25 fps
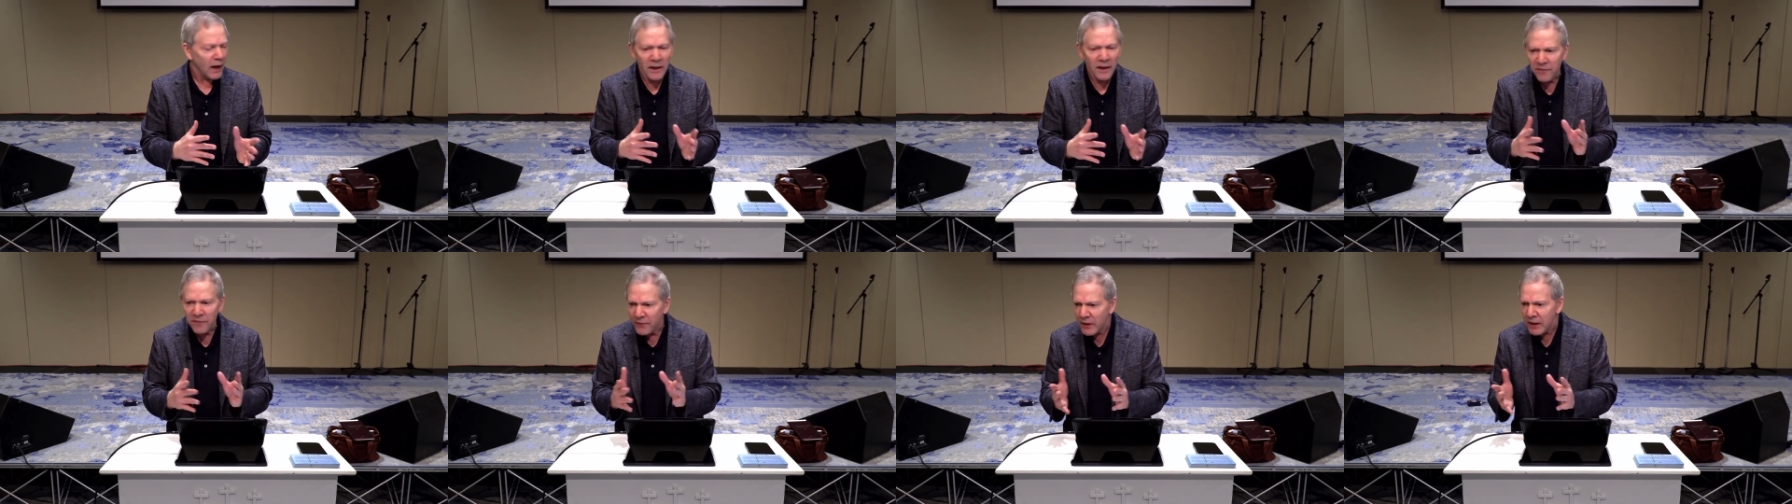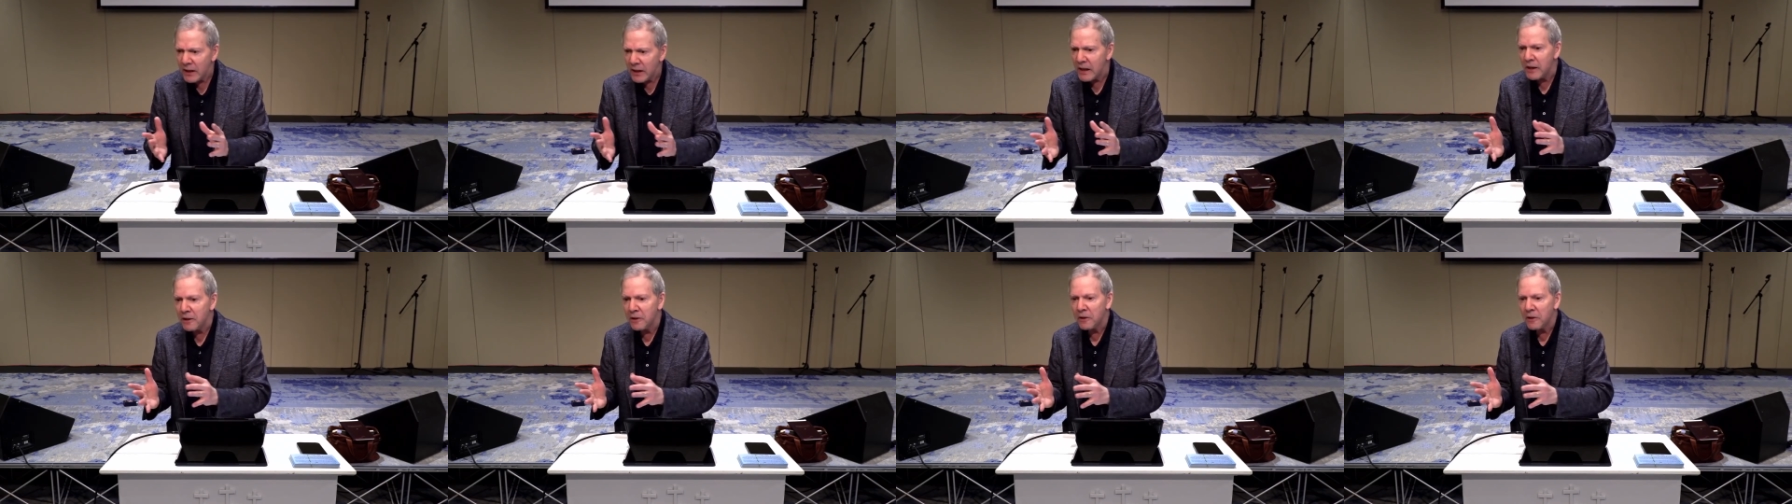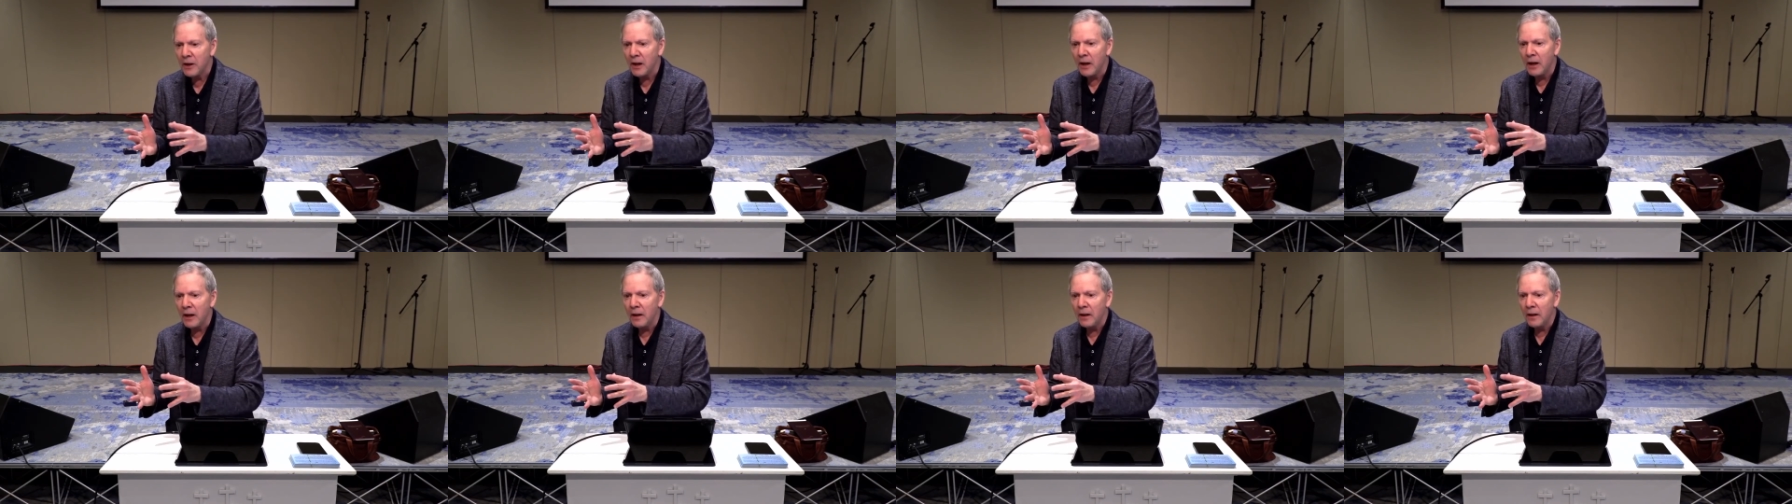I think he's
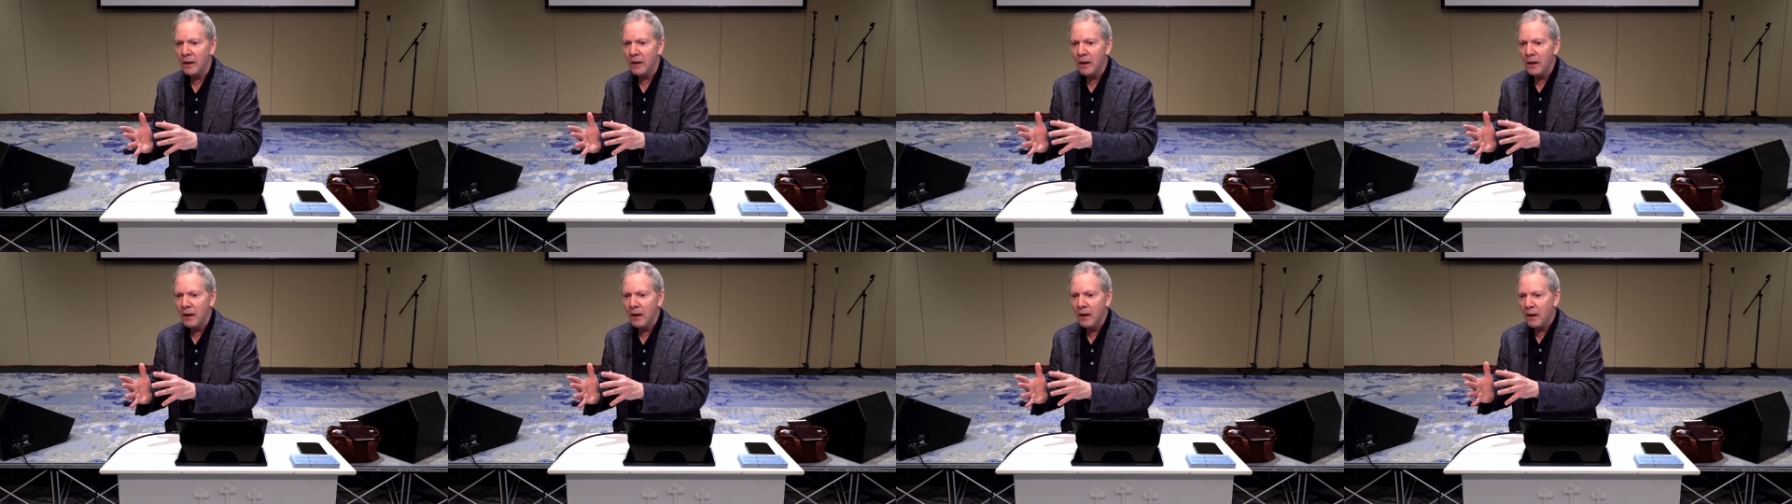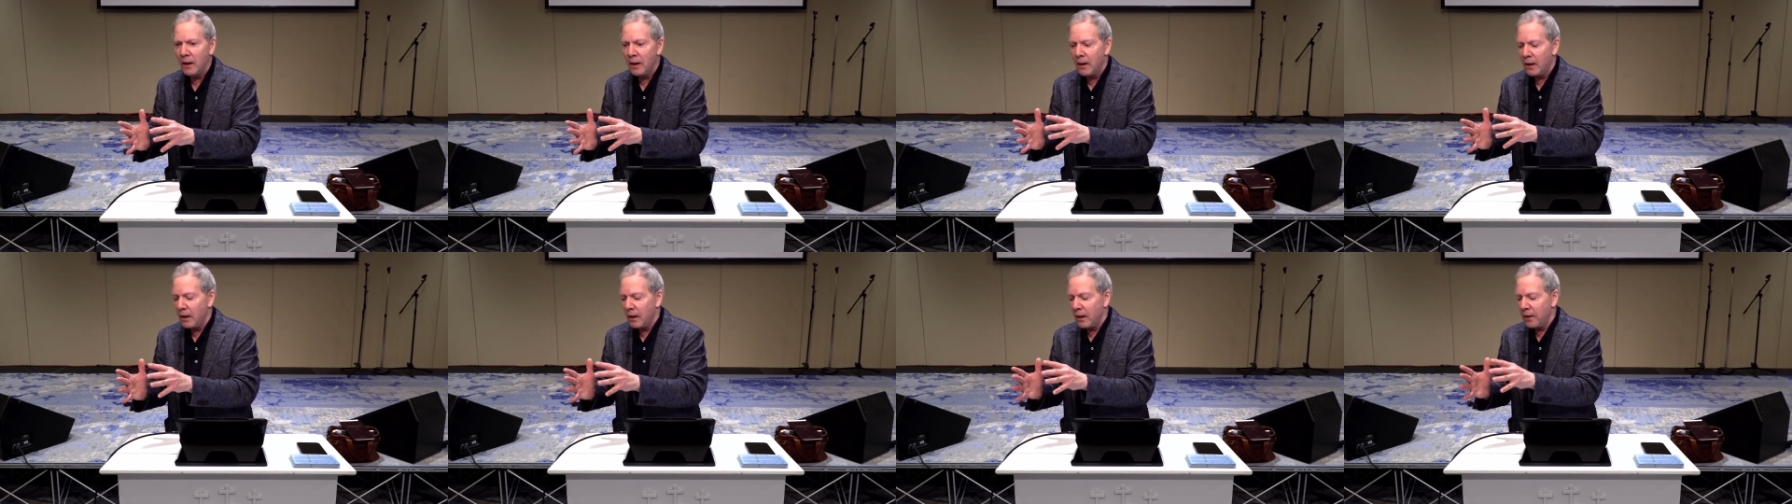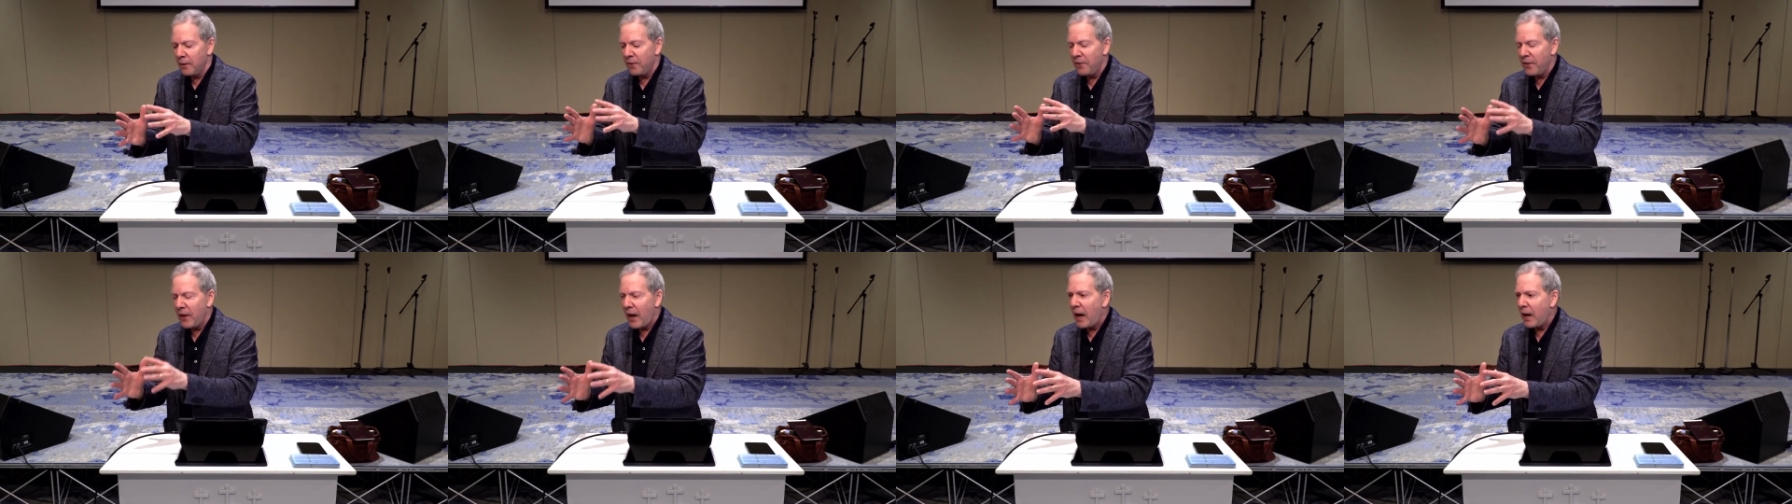saying
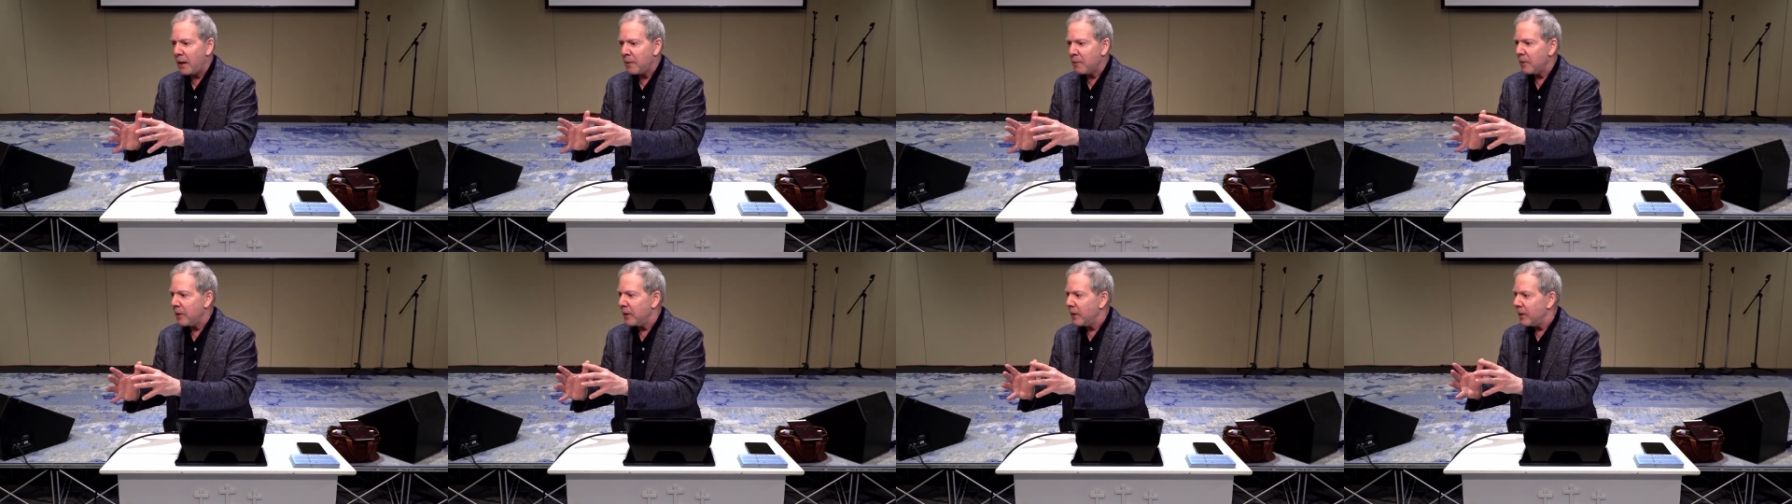that